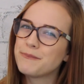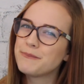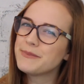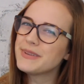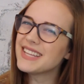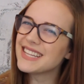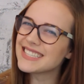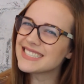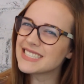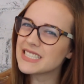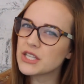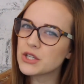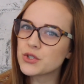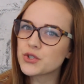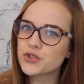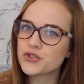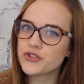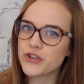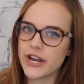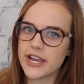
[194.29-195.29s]
but that's a little
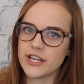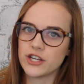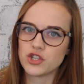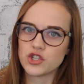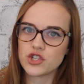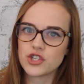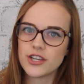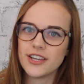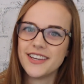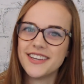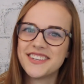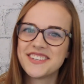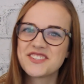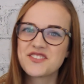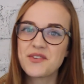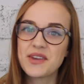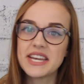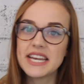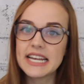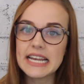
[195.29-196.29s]
strange.
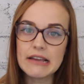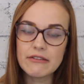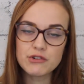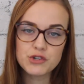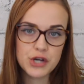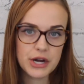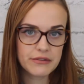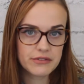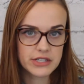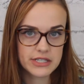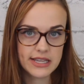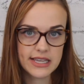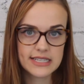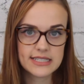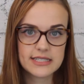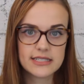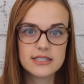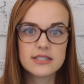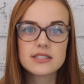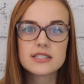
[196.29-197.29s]
So he didn't have a driver's
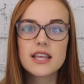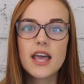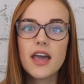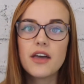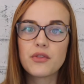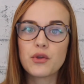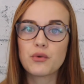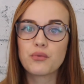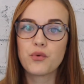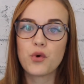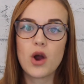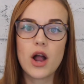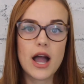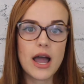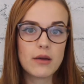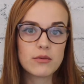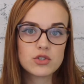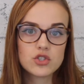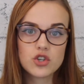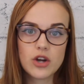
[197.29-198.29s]
license, therefore
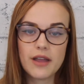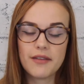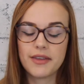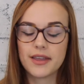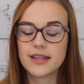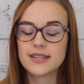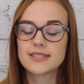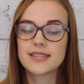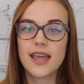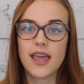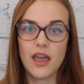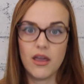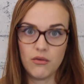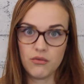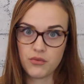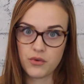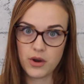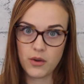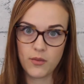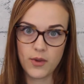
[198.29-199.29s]
I was driving us
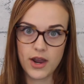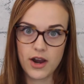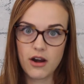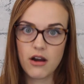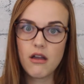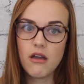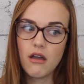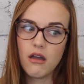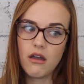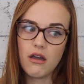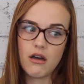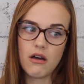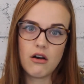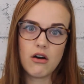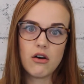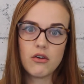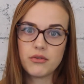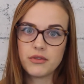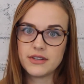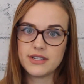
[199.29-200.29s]
everywhere,
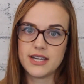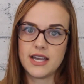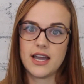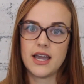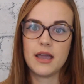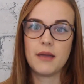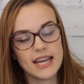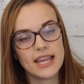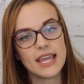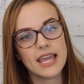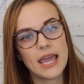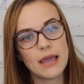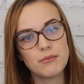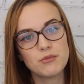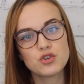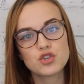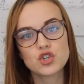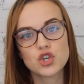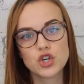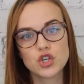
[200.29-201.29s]
all the time. He came
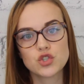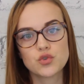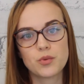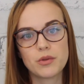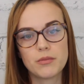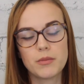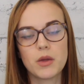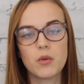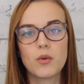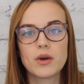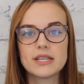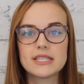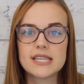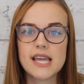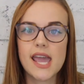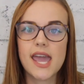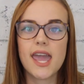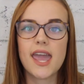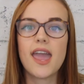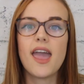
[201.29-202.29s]
to church with me one
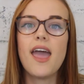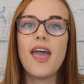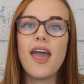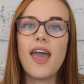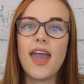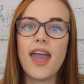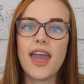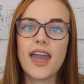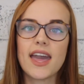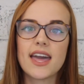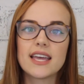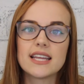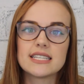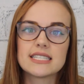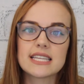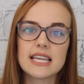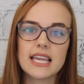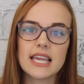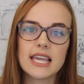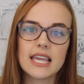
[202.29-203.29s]
day
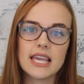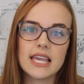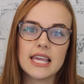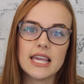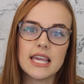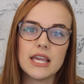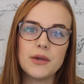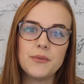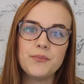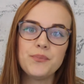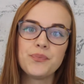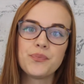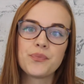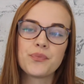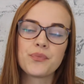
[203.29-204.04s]
and he